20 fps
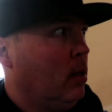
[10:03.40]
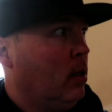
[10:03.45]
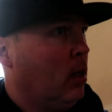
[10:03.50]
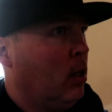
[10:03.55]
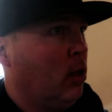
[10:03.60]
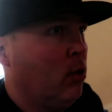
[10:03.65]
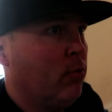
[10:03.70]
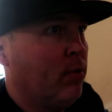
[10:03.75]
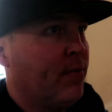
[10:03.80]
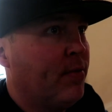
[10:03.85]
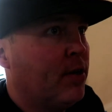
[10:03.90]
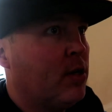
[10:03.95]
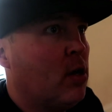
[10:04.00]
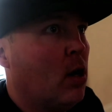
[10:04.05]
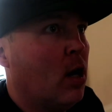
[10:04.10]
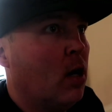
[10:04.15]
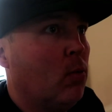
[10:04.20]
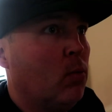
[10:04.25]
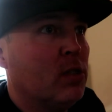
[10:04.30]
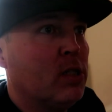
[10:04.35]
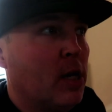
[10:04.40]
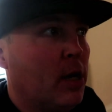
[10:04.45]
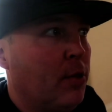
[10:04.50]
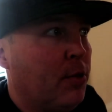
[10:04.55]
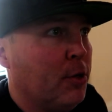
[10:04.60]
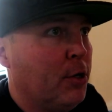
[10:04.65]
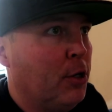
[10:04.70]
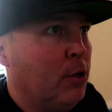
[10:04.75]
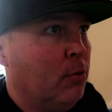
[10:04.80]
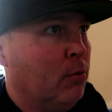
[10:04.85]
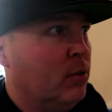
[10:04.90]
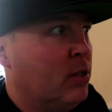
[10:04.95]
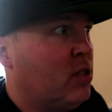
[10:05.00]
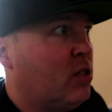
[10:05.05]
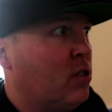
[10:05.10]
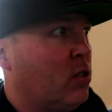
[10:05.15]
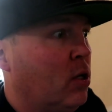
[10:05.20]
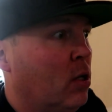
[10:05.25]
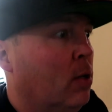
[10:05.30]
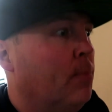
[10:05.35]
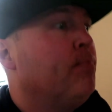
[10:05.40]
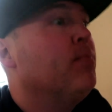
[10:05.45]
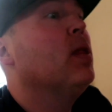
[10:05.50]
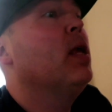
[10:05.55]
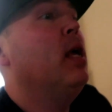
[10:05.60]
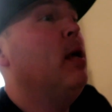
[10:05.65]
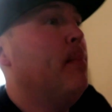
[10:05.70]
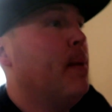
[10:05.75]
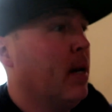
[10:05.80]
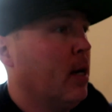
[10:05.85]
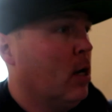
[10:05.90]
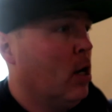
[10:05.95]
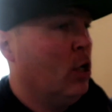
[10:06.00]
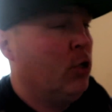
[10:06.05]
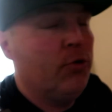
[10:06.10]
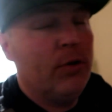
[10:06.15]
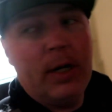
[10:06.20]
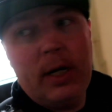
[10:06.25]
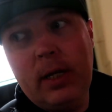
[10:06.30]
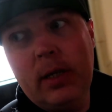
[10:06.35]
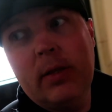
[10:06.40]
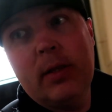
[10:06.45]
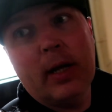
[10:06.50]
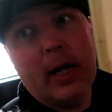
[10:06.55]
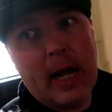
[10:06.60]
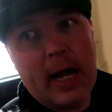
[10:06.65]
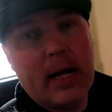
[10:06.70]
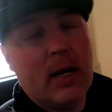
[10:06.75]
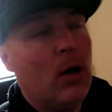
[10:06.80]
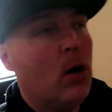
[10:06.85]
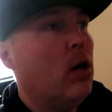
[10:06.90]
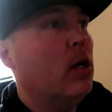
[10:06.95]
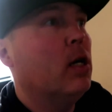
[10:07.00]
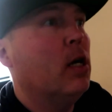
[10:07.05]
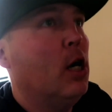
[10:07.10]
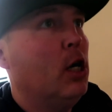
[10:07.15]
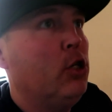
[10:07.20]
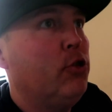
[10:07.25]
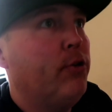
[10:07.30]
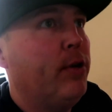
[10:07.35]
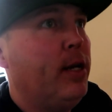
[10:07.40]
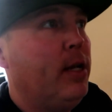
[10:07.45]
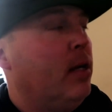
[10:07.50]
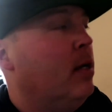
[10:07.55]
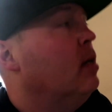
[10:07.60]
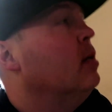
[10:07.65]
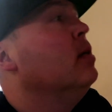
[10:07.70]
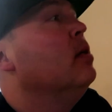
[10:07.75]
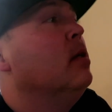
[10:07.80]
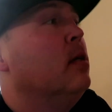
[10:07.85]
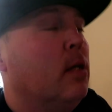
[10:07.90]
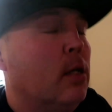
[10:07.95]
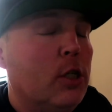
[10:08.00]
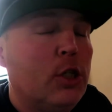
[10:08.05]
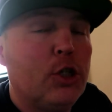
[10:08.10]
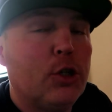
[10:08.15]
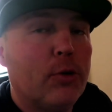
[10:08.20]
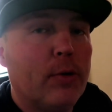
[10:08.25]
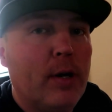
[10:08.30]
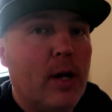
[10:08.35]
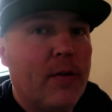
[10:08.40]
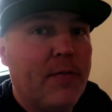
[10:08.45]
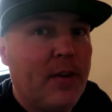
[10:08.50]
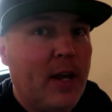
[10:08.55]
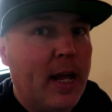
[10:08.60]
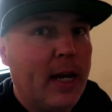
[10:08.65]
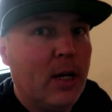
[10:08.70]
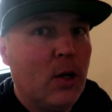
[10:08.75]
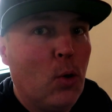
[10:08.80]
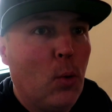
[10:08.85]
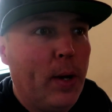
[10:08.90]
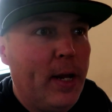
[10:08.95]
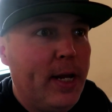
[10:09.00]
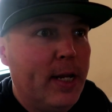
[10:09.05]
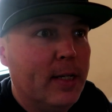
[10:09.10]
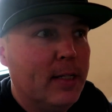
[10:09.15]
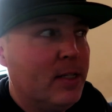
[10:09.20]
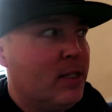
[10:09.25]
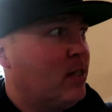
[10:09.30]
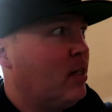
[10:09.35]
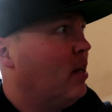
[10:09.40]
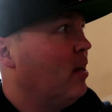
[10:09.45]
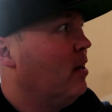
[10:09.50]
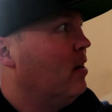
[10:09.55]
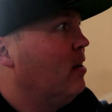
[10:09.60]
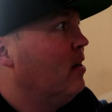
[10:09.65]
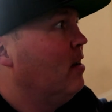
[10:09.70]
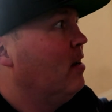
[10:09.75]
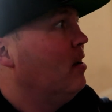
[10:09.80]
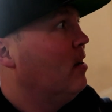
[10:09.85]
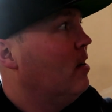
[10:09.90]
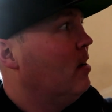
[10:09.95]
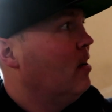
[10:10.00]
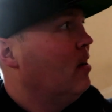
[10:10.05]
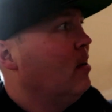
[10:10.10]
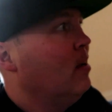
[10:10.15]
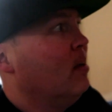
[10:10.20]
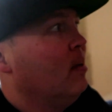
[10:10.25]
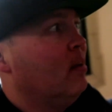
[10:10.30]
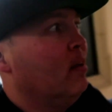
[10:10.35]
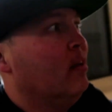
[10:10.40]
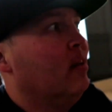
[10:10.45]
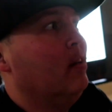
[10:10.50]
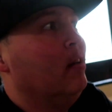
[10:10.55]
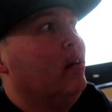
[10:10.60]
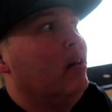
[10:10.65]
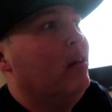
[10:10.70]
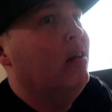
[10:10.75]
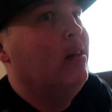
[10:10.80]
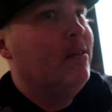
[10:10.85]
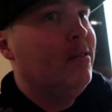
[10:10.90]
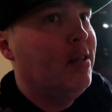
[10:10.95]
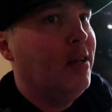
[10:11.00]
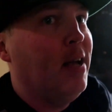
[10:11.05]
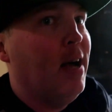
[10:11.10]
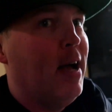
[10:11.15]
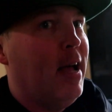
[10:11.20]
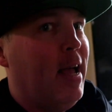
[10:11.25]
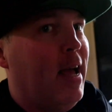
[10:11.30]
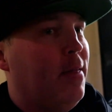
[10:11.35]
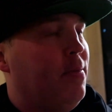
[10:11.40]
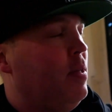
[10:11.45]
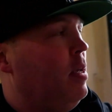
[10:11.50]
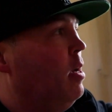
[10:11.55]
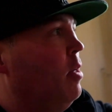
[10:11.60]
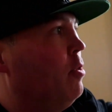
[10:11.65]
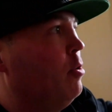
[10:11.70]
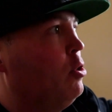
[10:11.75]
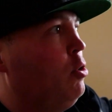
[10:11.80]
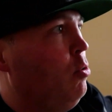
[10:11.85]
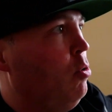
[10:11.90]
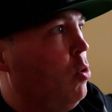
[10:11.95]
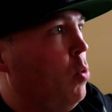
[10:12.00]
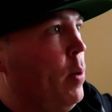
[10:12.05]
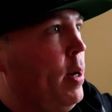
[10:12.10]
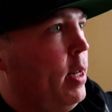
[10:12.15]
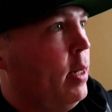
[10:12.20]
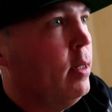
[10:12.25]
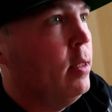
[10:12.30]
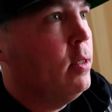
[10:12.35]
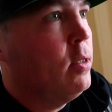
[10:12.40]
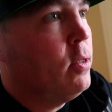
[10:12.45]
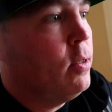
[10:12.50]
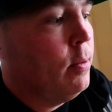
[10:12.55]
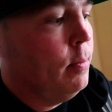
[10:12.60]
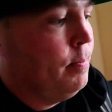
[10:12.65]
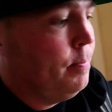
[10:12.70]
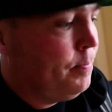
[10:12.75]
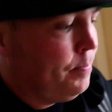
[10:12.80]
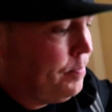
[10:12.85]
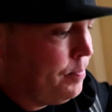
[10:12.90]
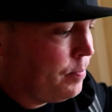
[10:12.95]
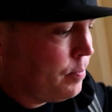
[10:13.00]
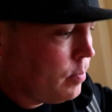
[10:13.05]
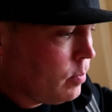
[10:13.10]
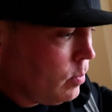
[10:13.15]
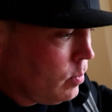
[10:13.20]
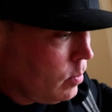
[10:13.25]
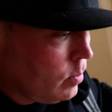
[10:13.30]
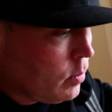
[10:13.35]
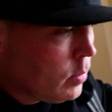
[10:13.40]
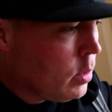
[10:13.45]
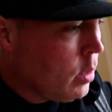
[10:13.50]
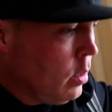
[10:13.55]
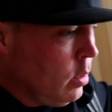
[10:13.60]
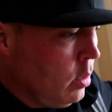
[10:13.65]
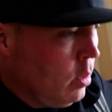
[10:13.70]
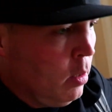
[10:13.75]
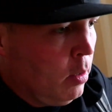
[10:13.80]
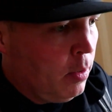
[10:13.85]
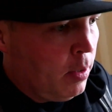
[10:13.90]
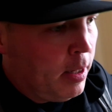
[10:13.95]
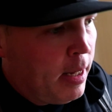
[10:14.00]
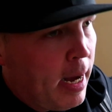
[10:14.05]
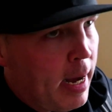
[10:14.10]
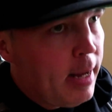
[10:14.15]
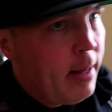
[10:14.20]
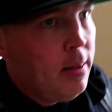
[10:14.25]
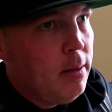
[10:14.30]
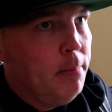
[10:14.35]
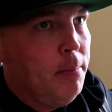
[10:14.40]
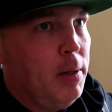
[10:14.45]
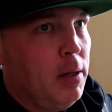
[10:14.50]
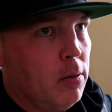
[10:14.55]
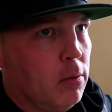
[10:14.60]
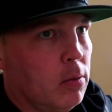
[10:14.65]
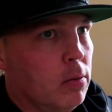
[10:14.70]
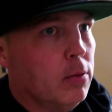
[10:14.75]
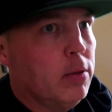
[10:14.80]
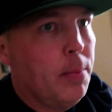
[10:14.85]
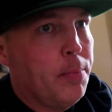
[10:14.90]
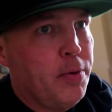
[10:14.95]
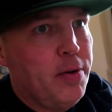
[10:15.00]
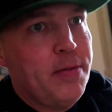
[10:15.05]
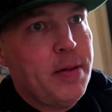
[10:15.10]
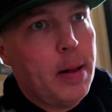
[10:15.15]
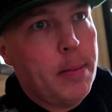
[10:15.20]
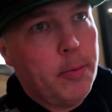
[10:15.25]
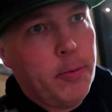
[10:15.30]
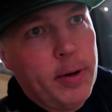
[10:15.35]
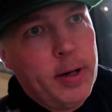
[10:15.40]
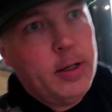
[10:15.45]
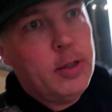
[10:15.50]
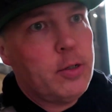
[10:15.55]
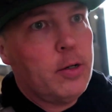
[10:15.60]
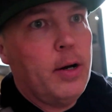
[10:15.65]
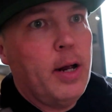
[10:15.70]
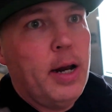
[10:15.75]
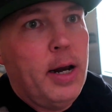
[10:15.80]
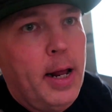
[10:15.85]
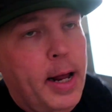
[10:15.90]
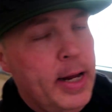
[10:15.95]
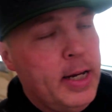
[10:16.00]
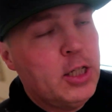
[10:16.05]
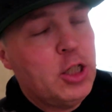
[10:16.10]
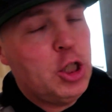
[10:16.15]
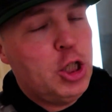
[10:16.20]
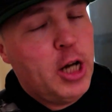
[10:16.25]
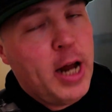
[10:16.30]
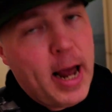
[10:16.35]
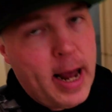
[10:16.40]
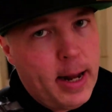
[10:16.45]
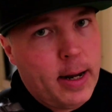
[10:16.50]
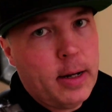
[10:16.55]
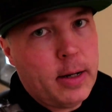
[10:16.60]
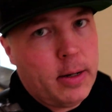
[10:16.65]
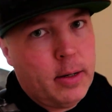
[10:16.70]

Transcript: and the river card was another deuce. He bet a hundred. The guy called a hundred. Sure enough, he had queens. The guy had the other two queens. The guy in the middle, the pre-flop raiser, had ace-jack.